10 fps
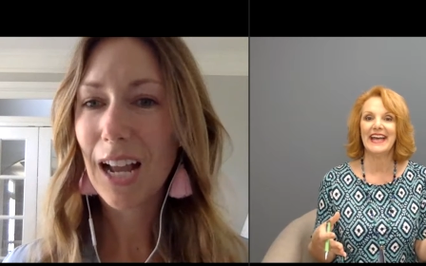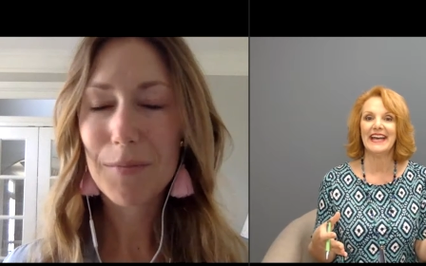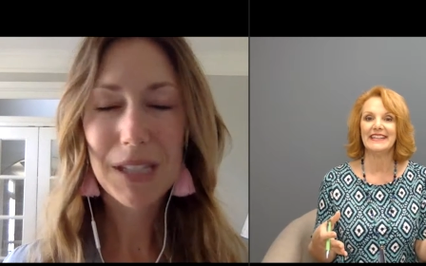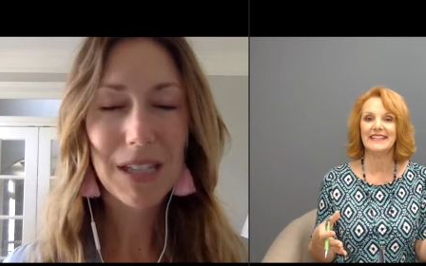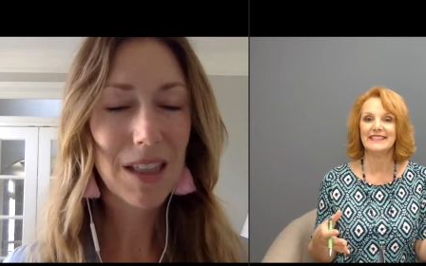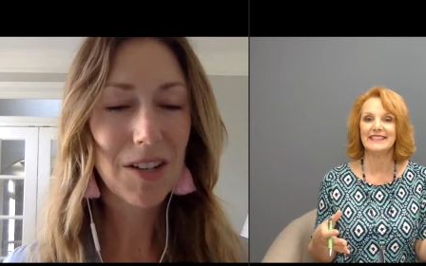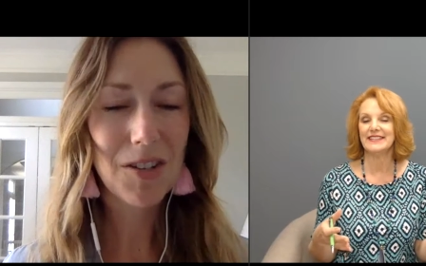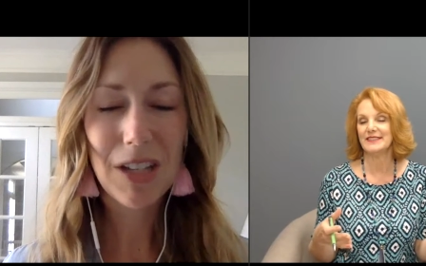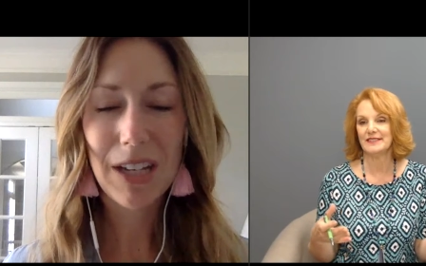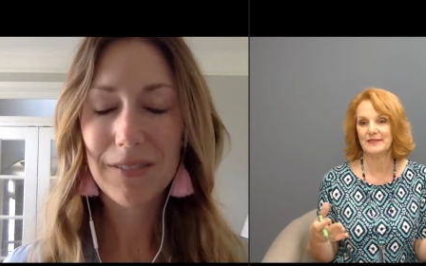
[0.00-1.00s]
Speaker 1: and it
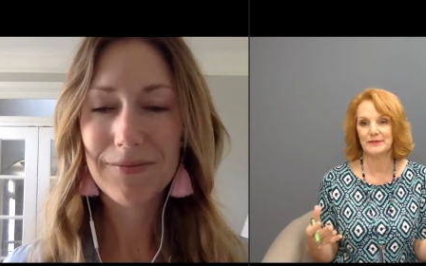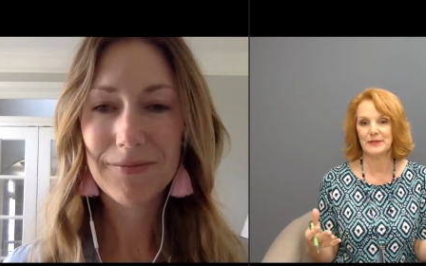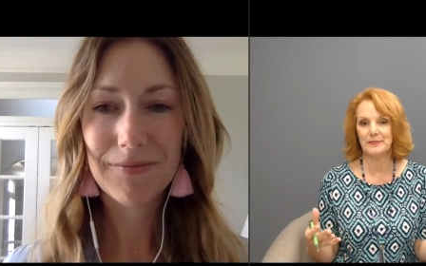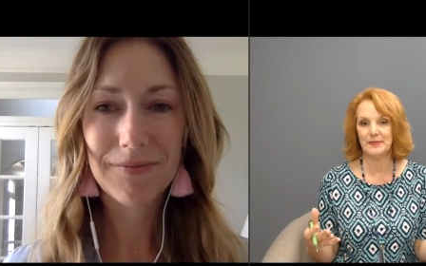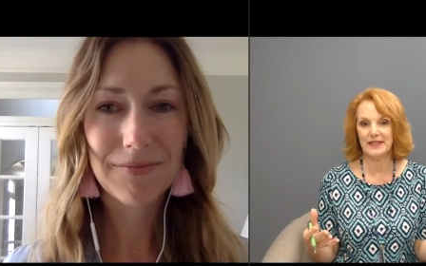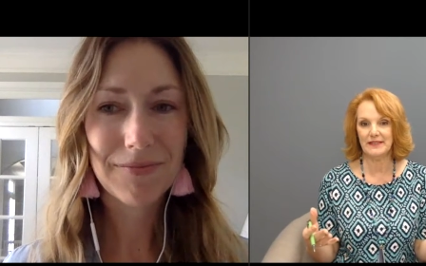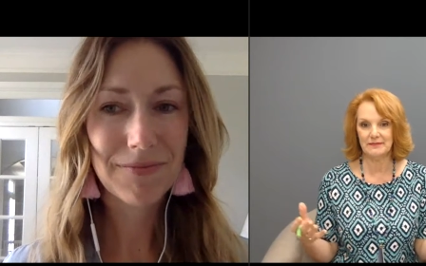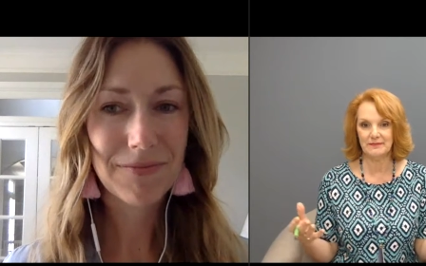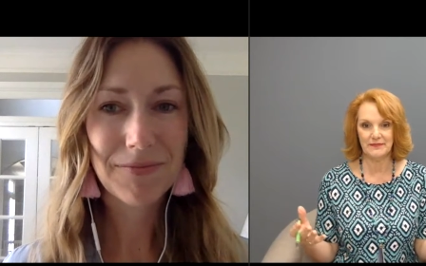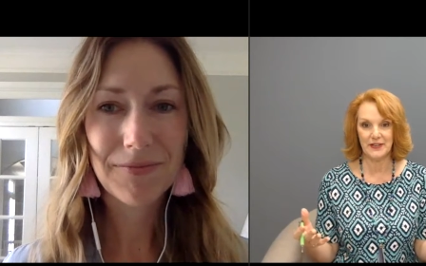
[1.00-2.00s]
just would
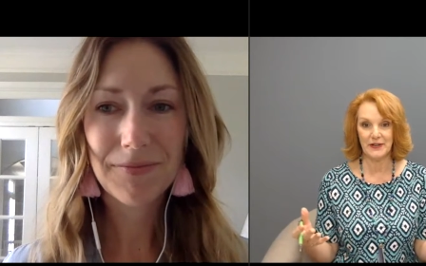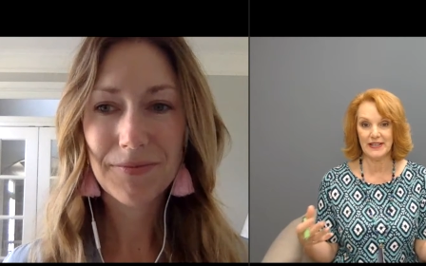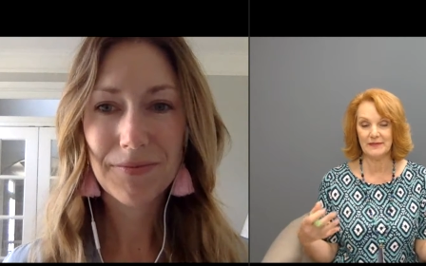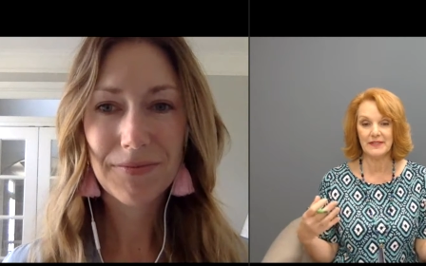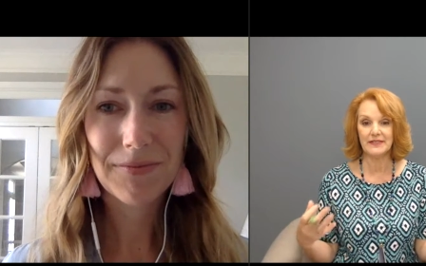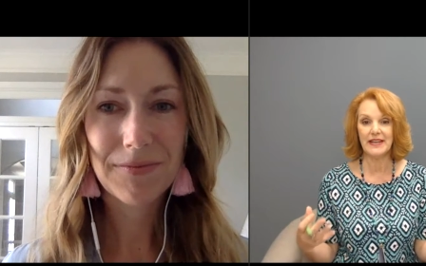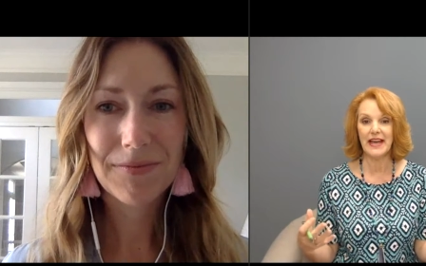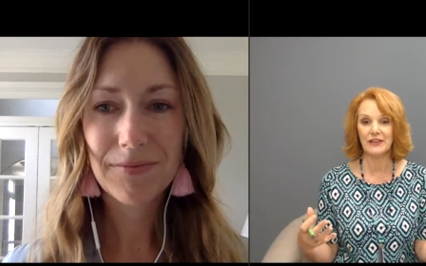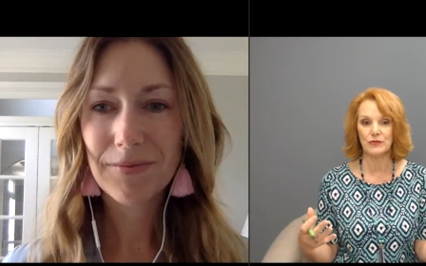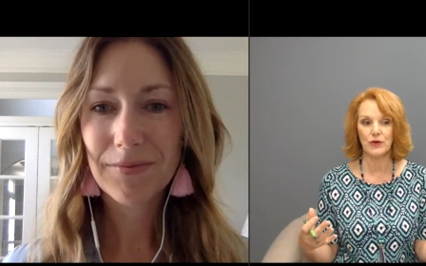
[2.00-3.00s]
be very
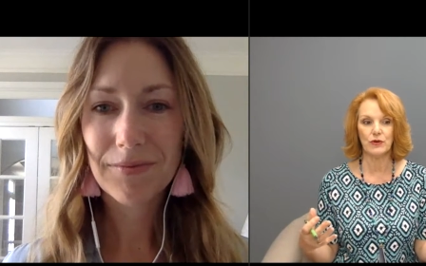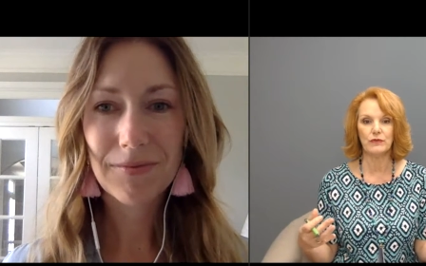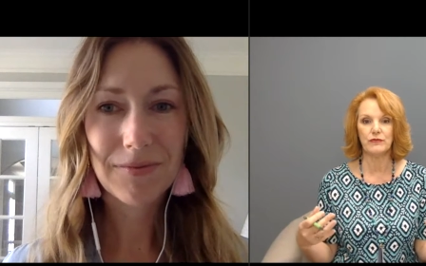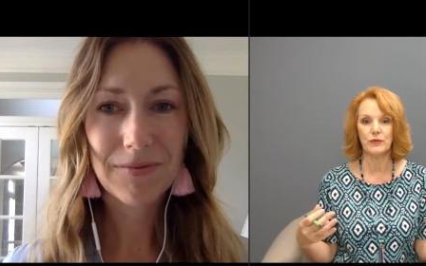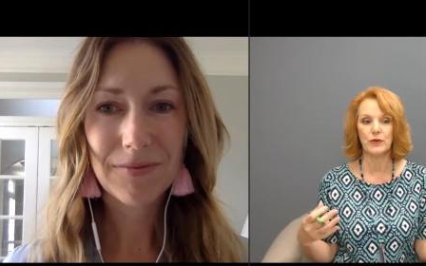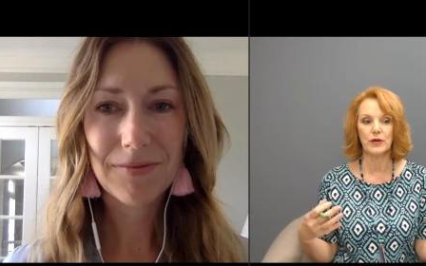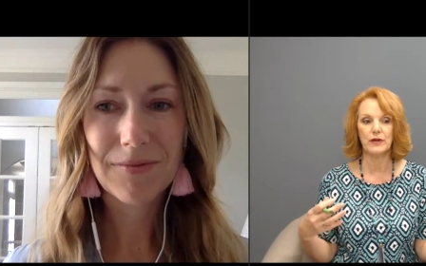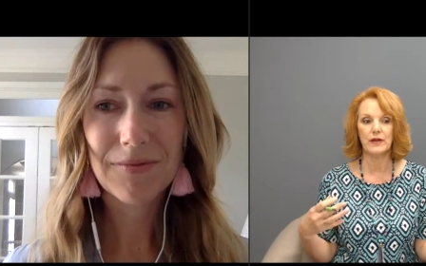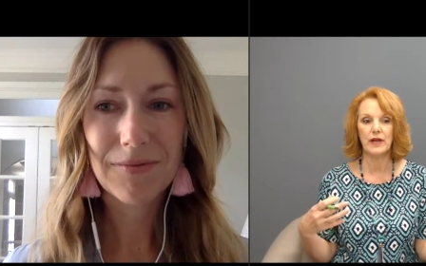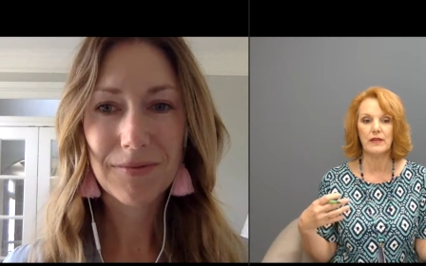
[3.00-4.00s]
natural
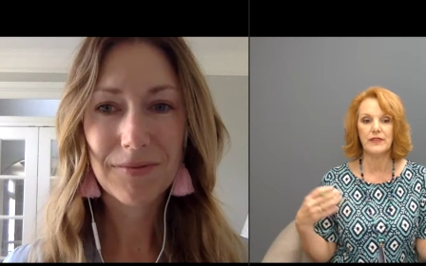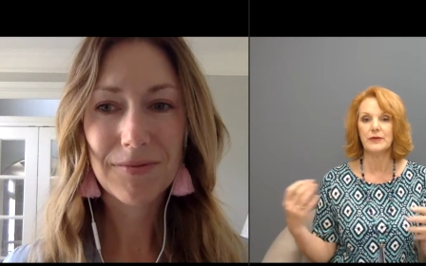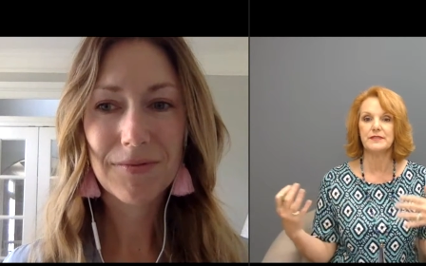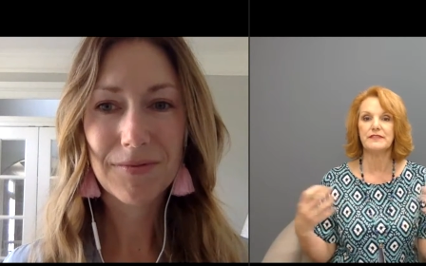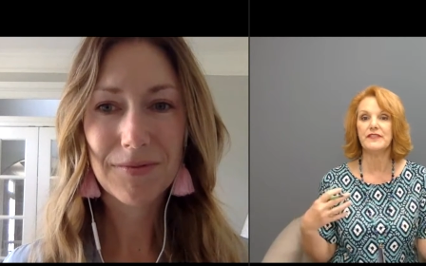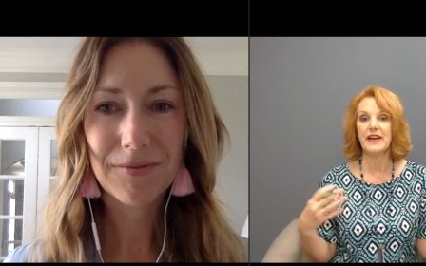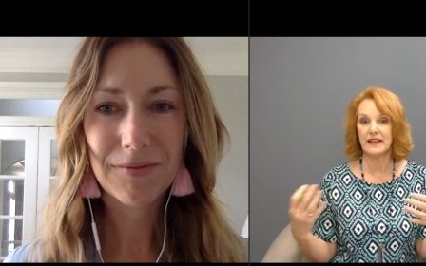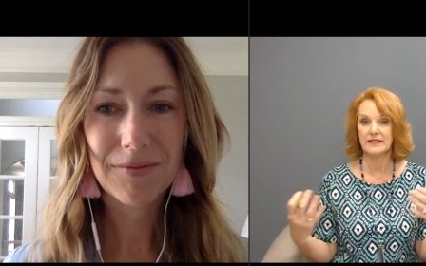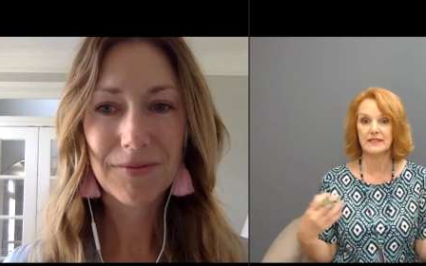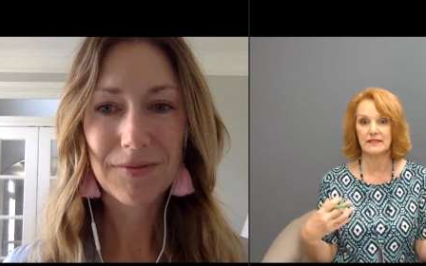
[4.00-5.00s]
for those
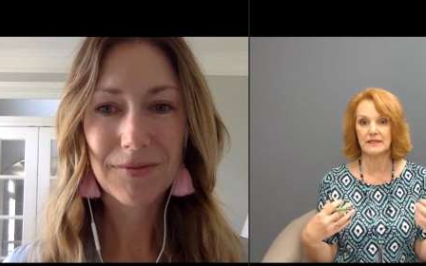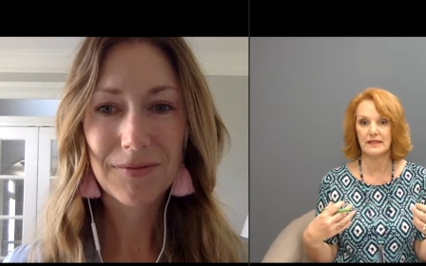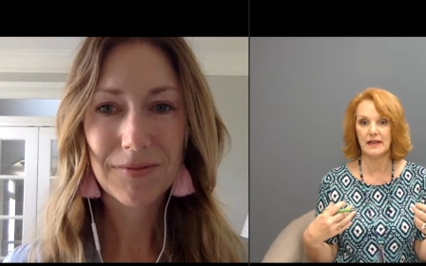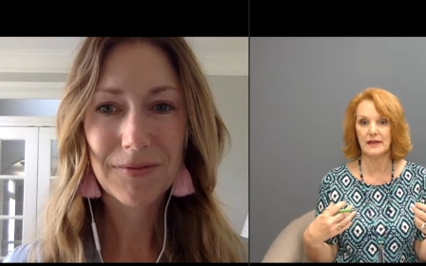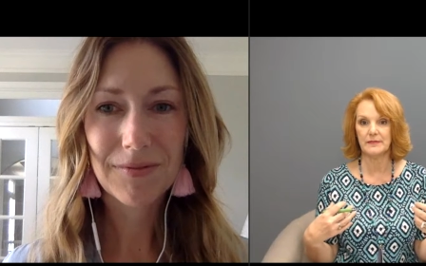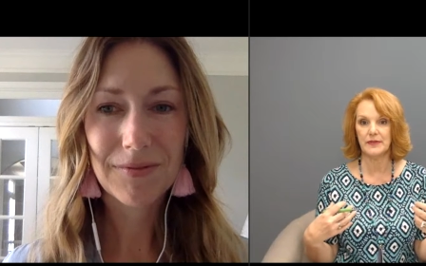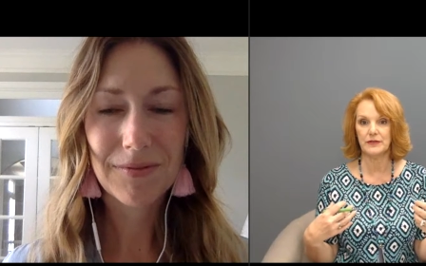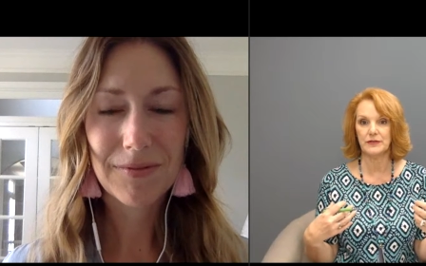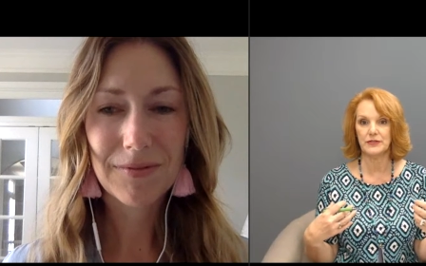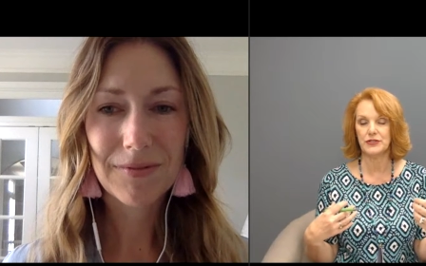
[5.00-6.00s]
effects um, you
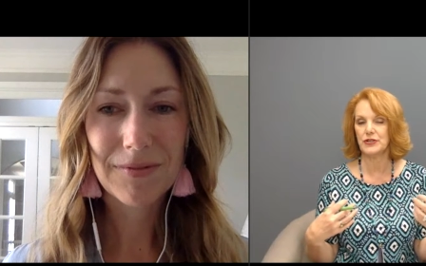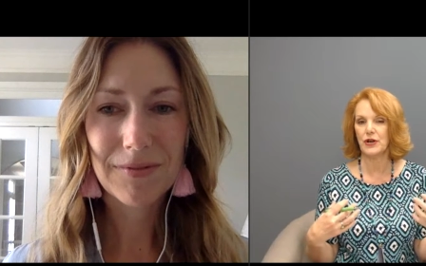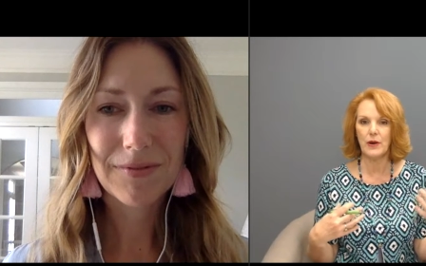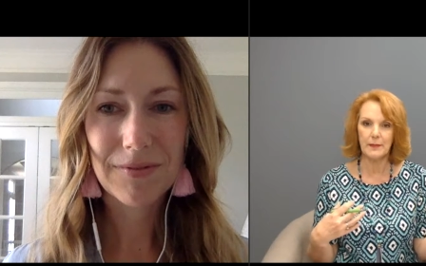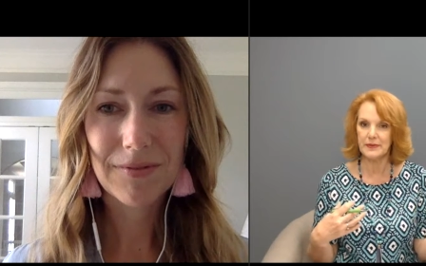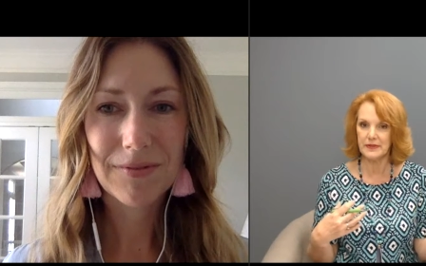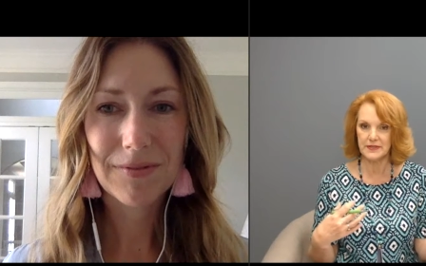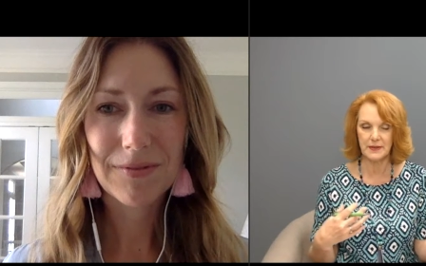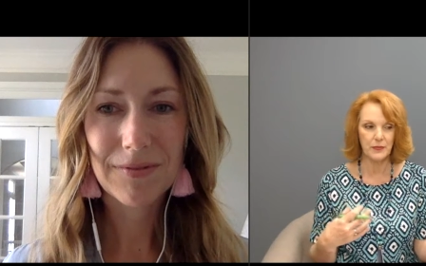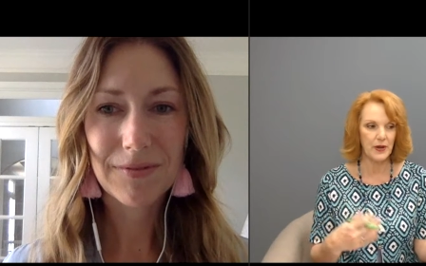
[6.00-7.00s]
know to show up in
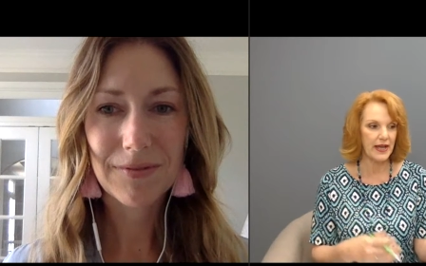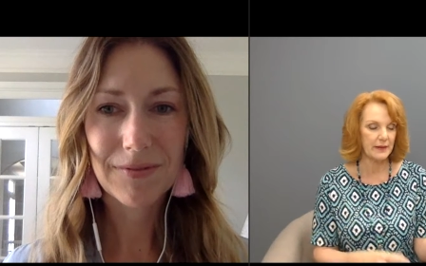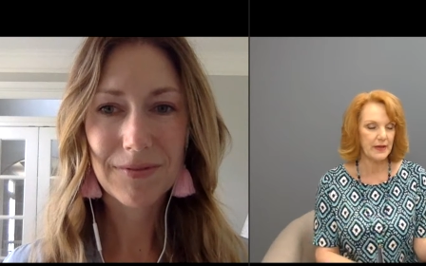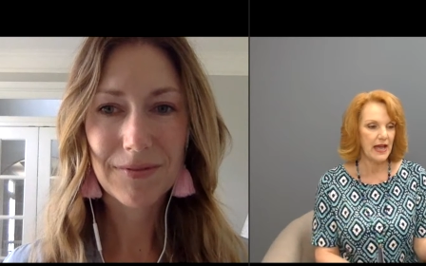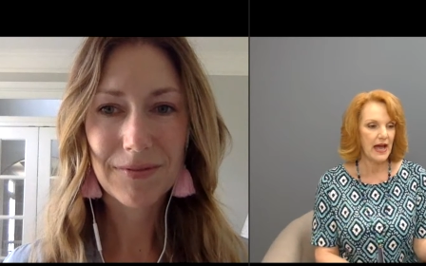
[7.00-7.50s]
some way